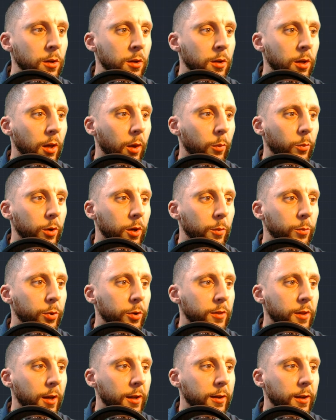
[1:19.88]
And we can put
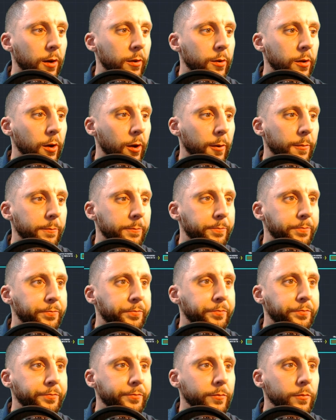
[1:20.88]
that down here.
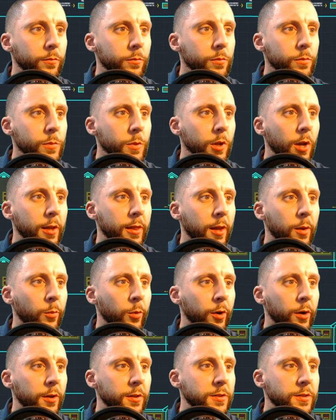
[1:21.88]
And then
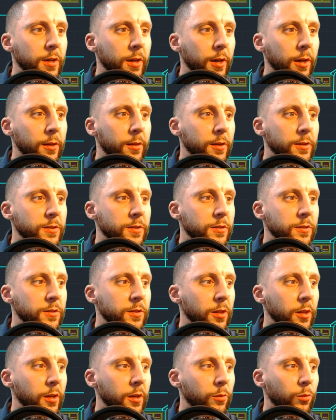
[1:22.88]
we're going to take, this is
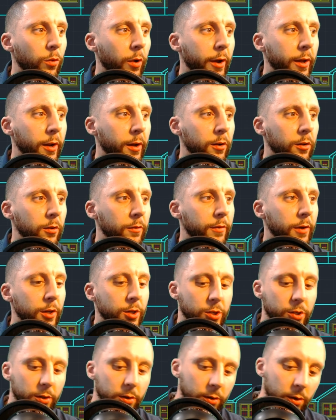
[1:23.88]
the right
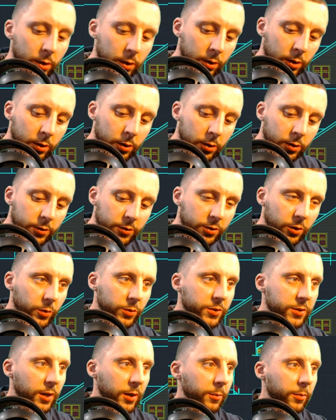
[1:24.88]
elevation. So
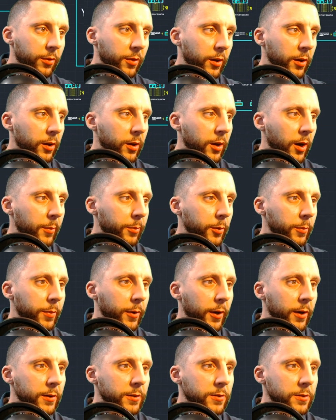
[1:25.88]
same thing, copy
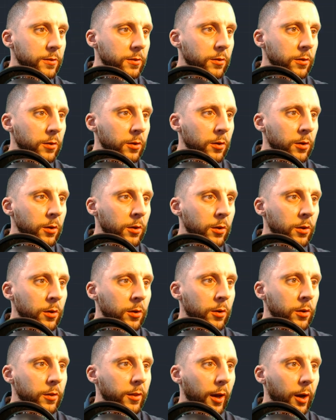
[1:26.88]
paste.
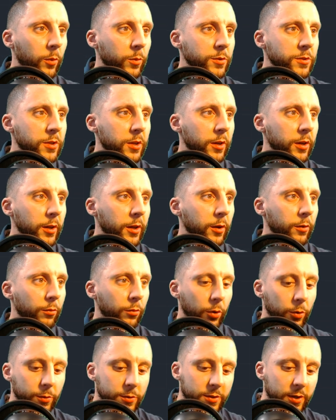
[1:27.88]
That one's going to get
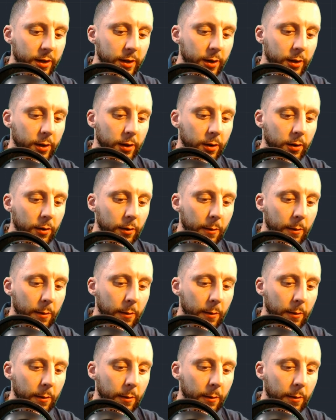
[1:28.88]
rotated